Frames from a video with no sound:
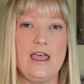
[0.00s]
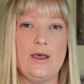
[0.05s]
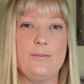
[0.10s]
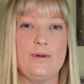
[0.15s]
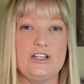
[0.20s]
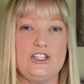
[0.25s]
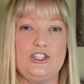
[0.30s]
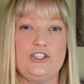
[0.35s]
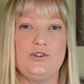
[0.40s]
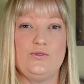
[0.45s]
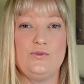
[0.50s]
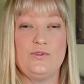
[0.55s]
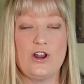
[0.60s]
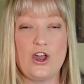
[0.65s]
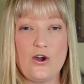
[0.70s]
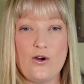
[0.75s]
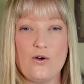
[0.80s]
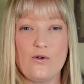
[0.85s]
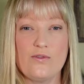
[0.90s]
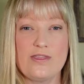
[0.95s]
but you
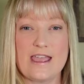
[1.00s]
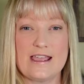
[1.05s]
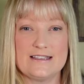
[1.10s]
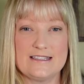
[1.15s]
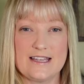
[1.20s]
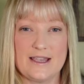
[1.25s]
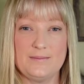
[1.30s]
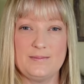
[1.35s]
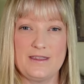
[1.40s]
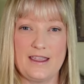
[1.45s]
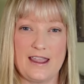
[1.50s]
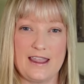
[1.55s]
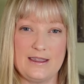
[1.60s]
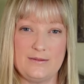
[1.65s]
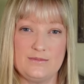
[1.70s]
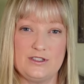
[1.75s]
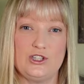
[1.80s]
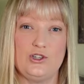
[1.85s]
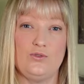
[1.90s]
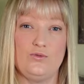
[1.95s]
know that
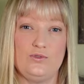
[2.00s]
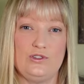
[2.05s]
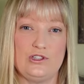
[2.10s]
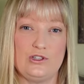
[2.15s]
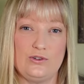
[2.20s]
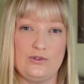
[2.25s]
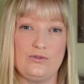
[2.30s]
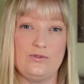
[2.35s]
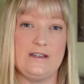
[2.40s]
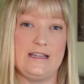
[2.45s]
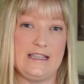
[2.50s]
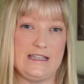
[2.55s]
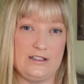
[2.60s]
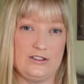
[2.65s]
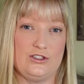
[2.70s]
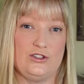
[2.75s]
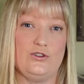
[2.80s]
sometimes you do need